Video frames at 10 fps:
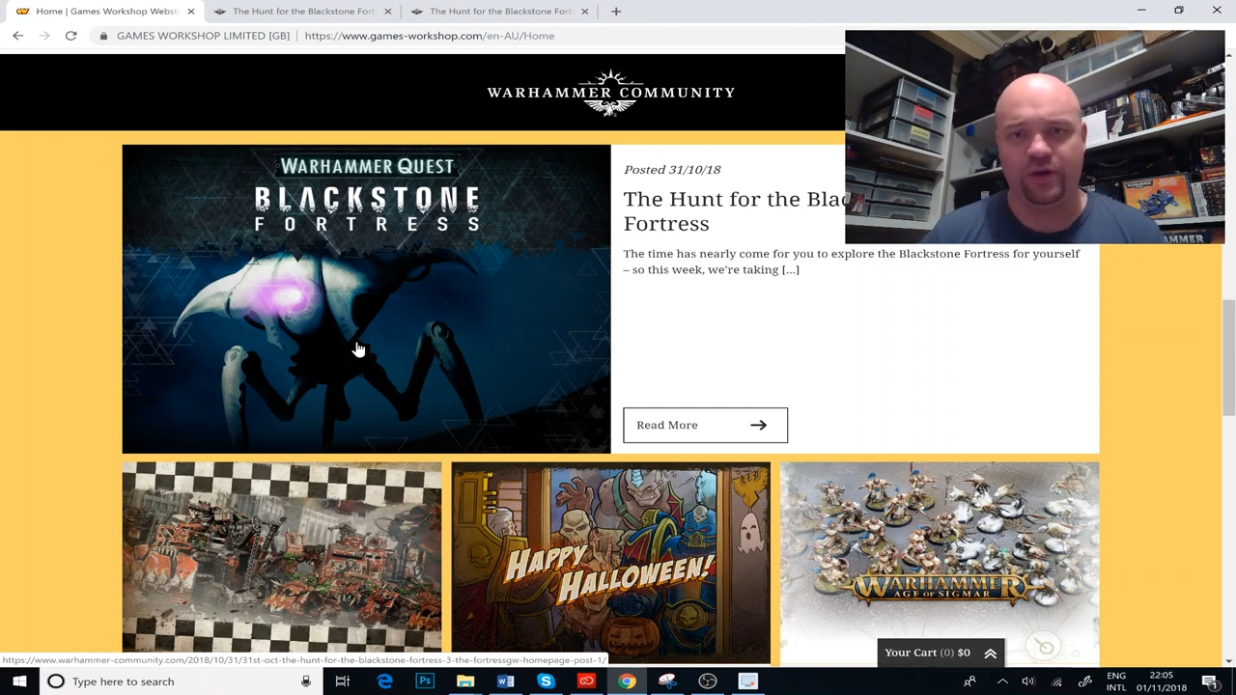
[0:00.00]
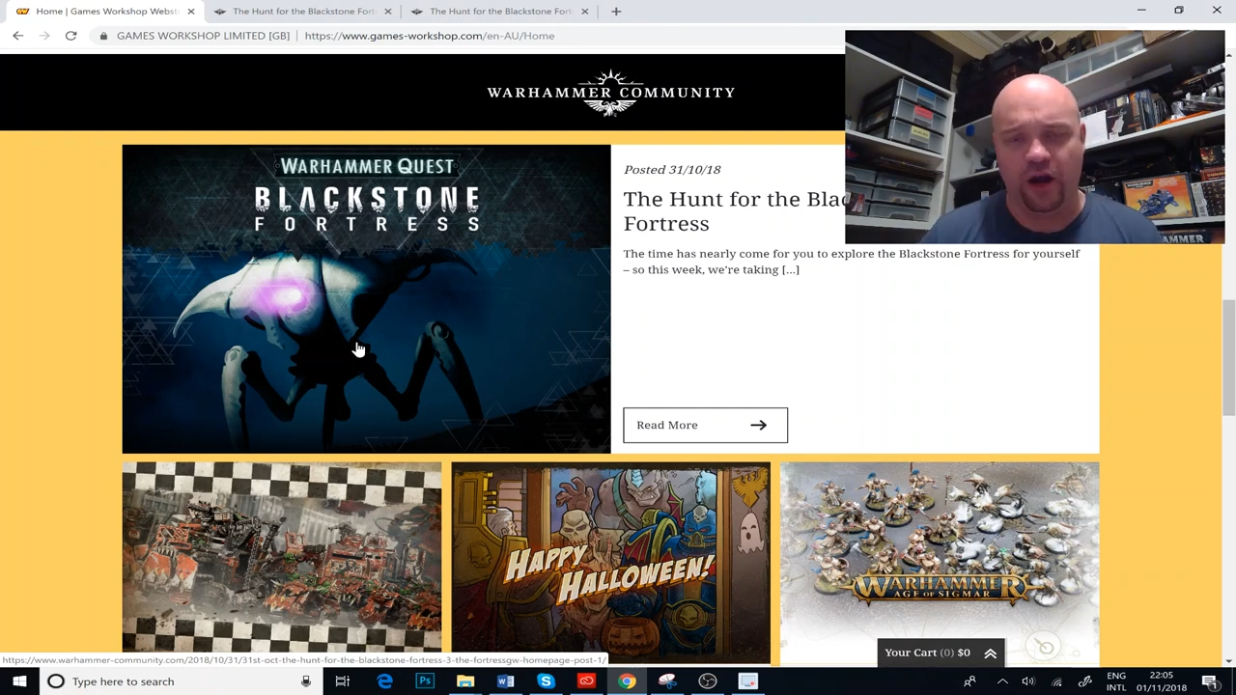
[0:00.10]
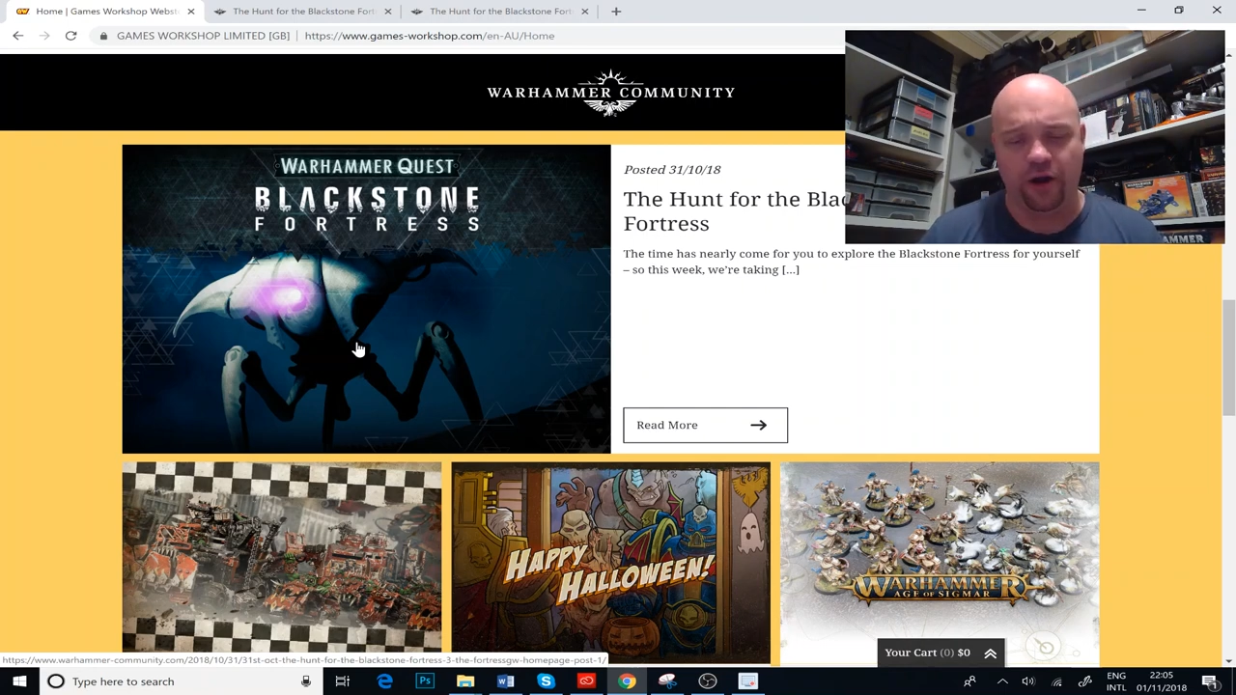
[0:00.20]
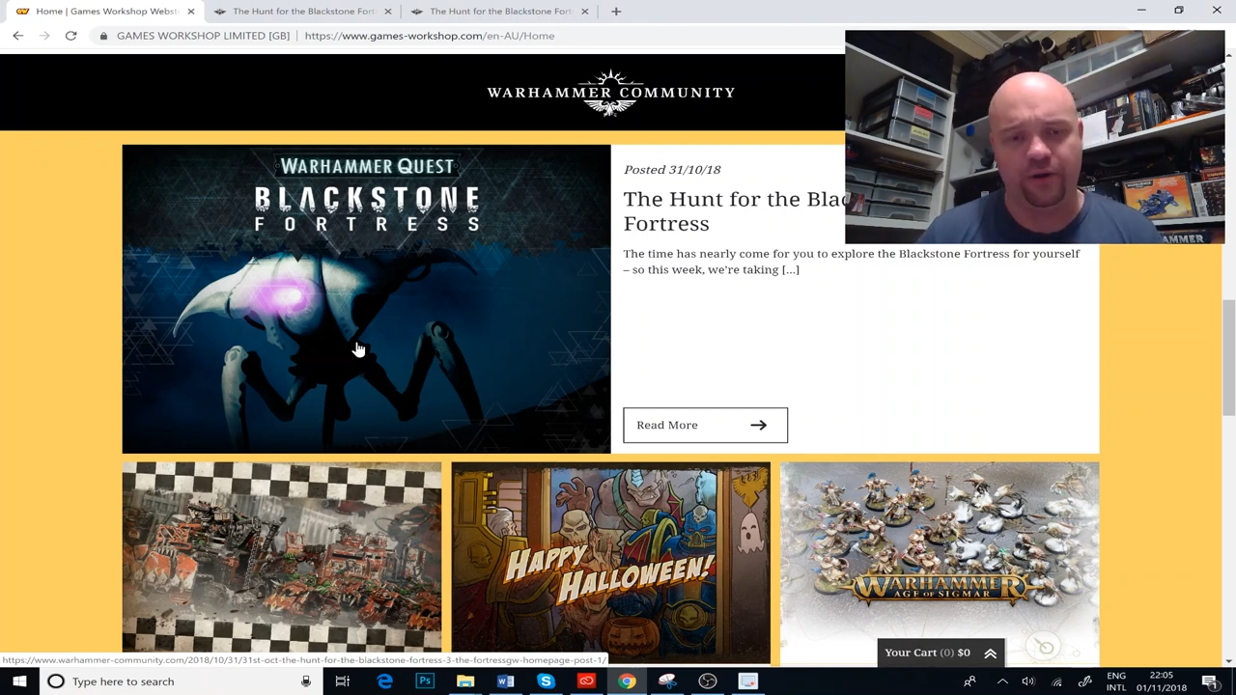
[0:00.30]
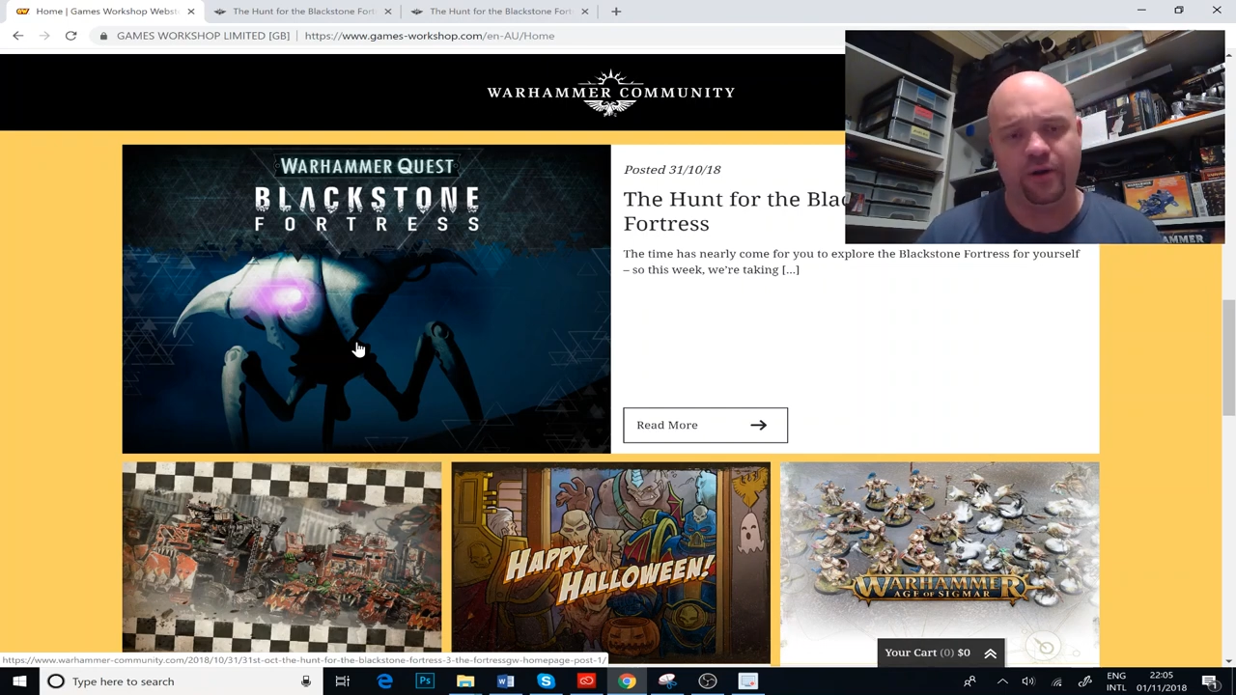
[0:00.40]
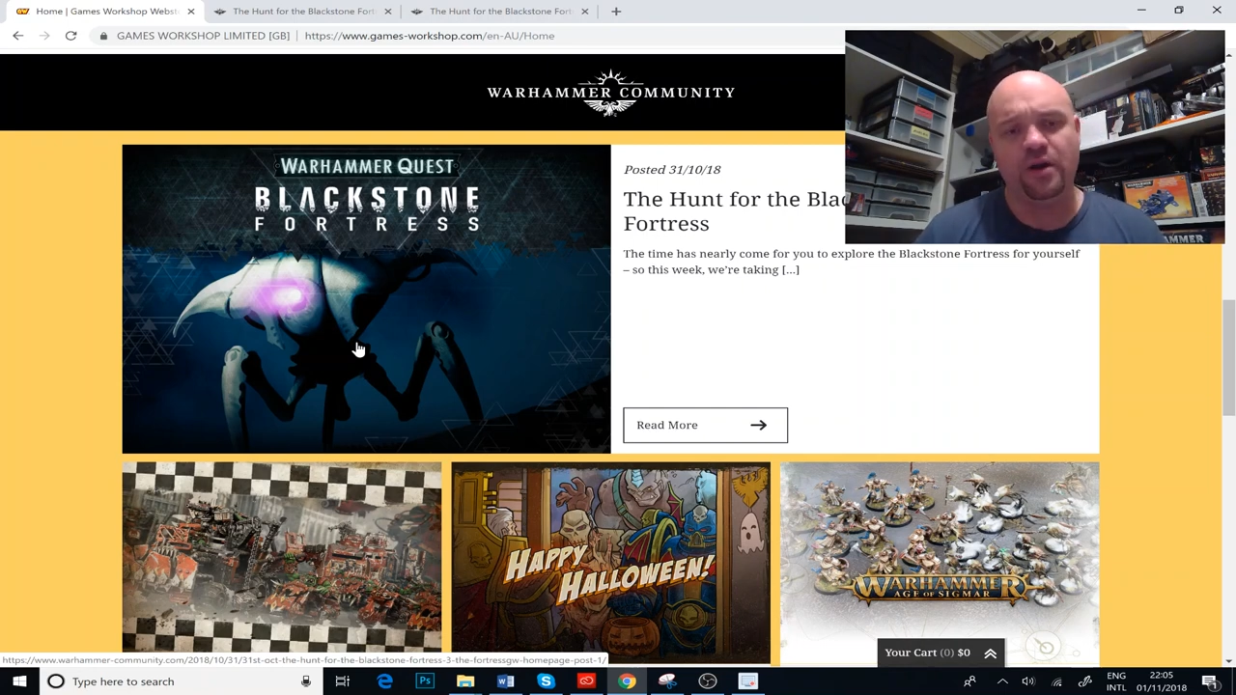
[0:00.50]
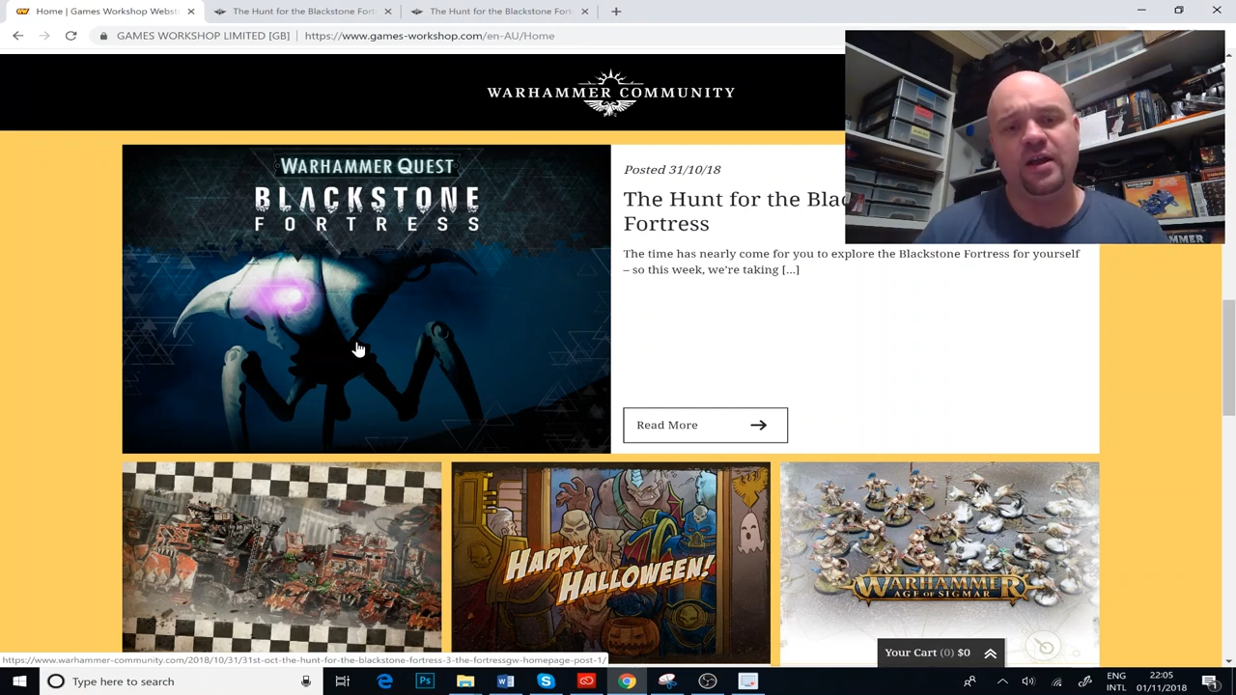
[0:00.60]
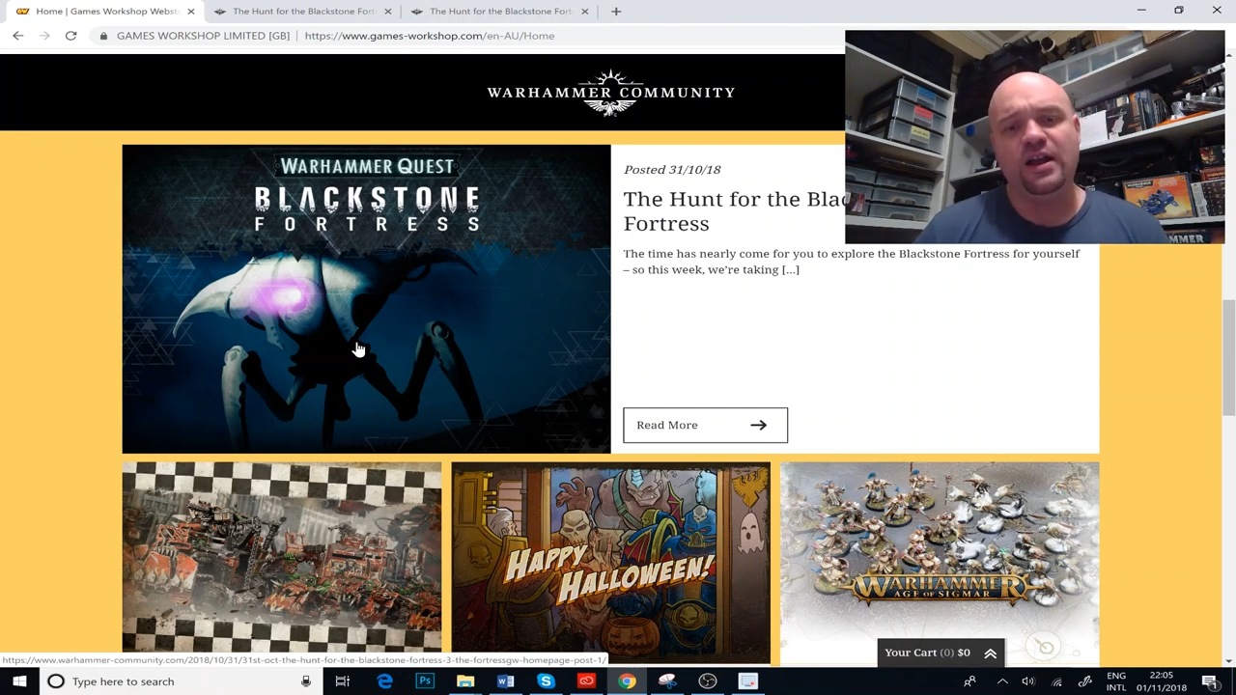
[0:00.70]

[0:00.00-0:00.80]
know,